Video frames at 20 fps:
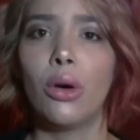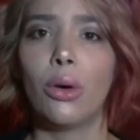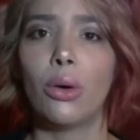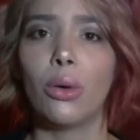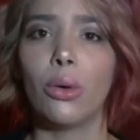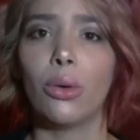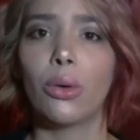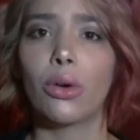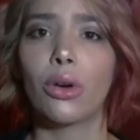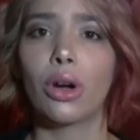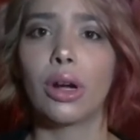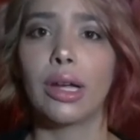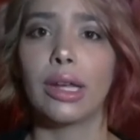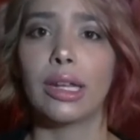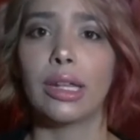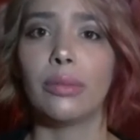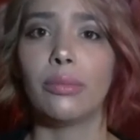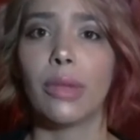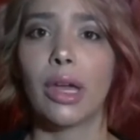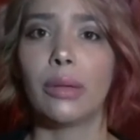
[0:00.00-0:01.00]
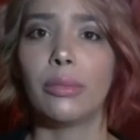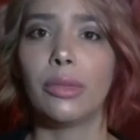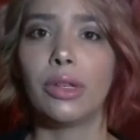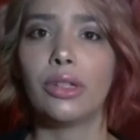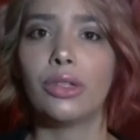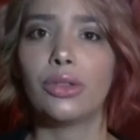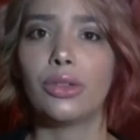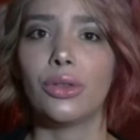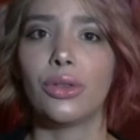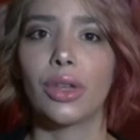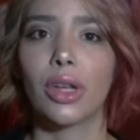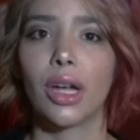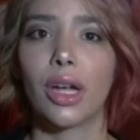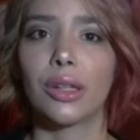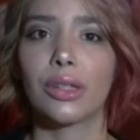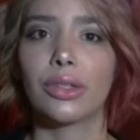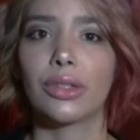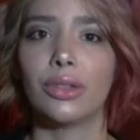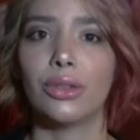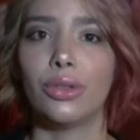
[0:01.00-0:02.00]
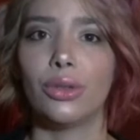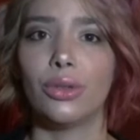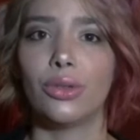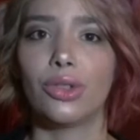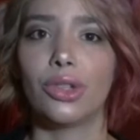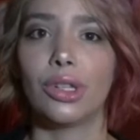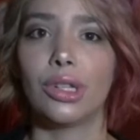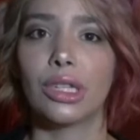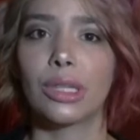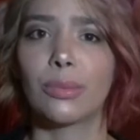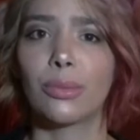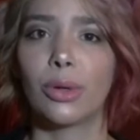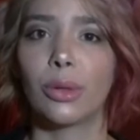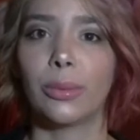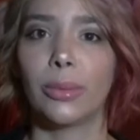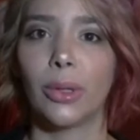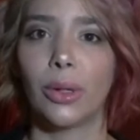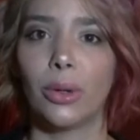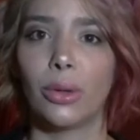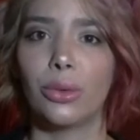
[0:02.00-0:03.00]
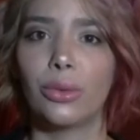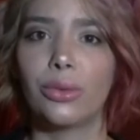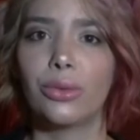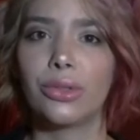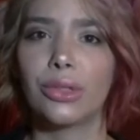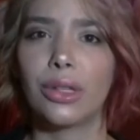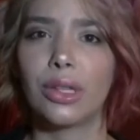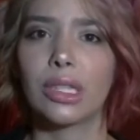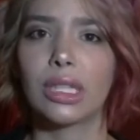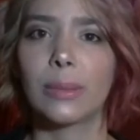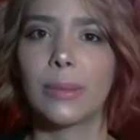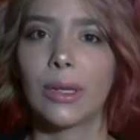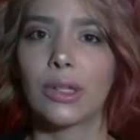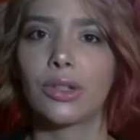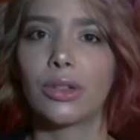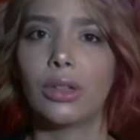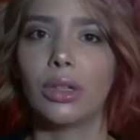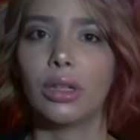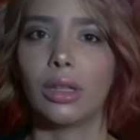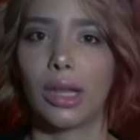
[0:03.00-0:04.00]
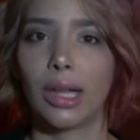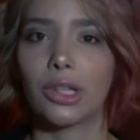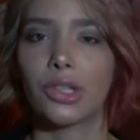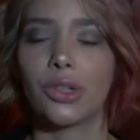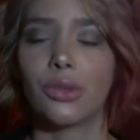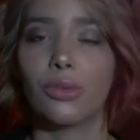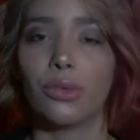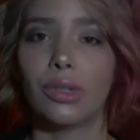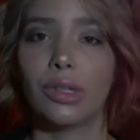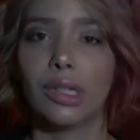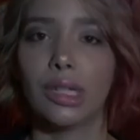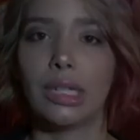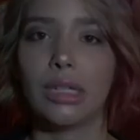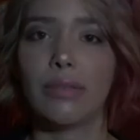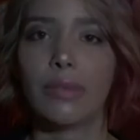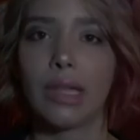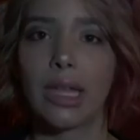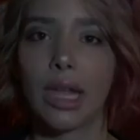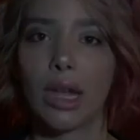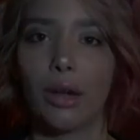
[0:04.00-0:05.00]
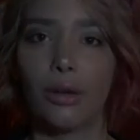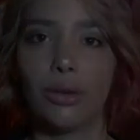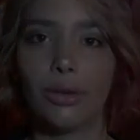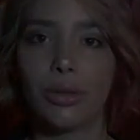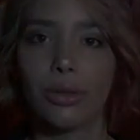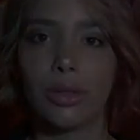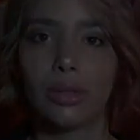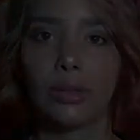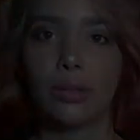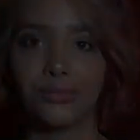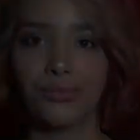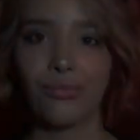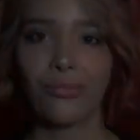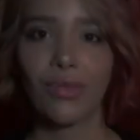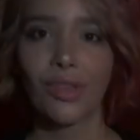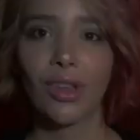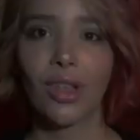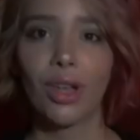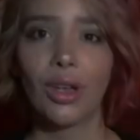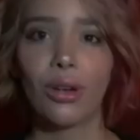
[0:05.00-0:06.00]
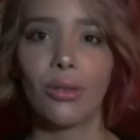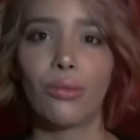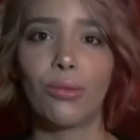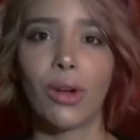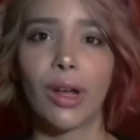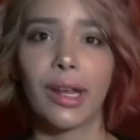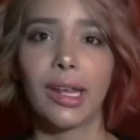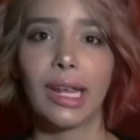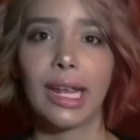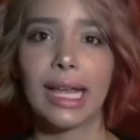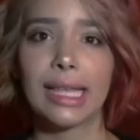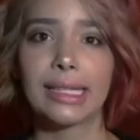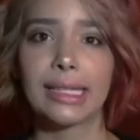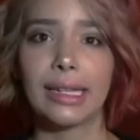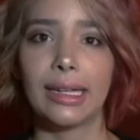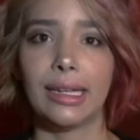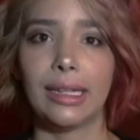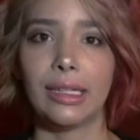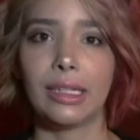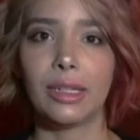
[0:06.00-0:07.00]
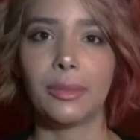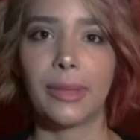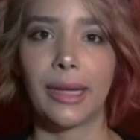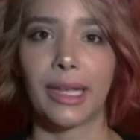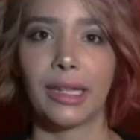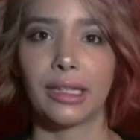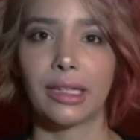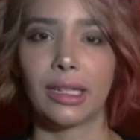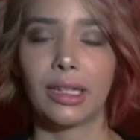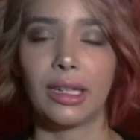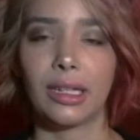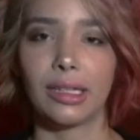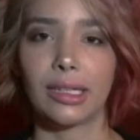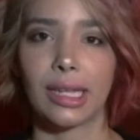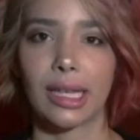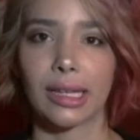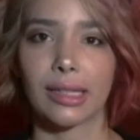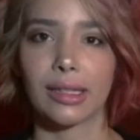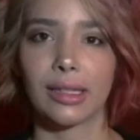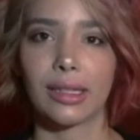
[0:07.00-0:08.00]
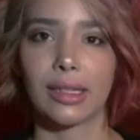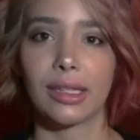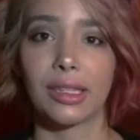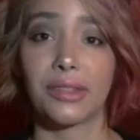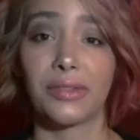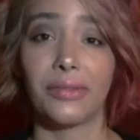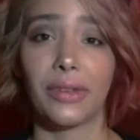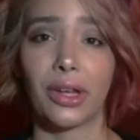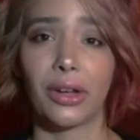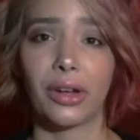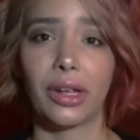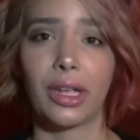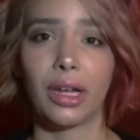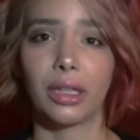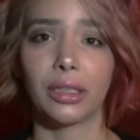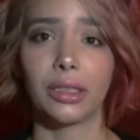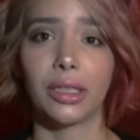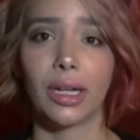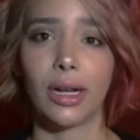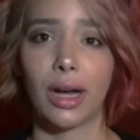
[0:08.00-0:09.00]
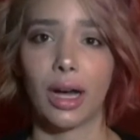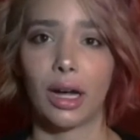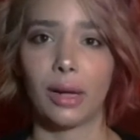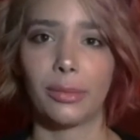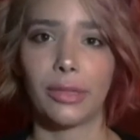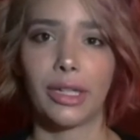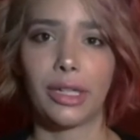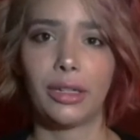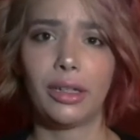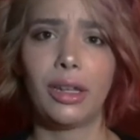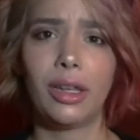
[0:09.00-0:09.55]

or an amendment to the Constitution is proposed, a special election would need to be held. Running as an independent in Texas is very uncommon.